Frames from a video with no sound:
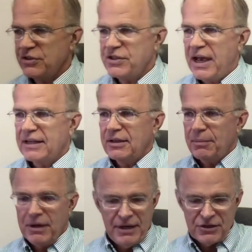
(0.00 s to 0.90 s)
exactly
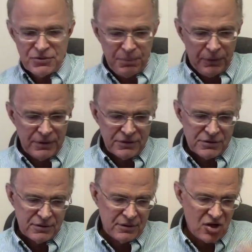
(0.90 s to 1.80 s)
my
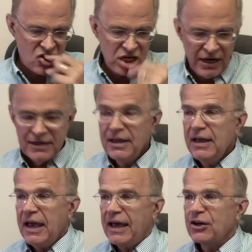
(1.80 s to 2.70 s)
experience, okay?
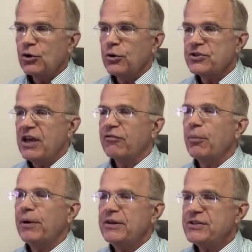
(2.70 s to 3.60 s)
And of course,
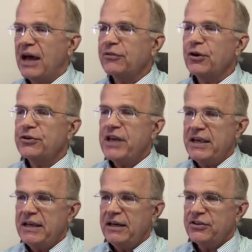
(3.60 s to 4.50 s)
everybody's out there
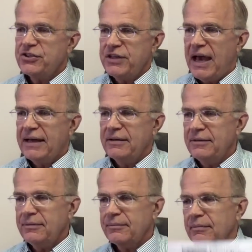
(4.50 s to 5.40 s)
taking a statin,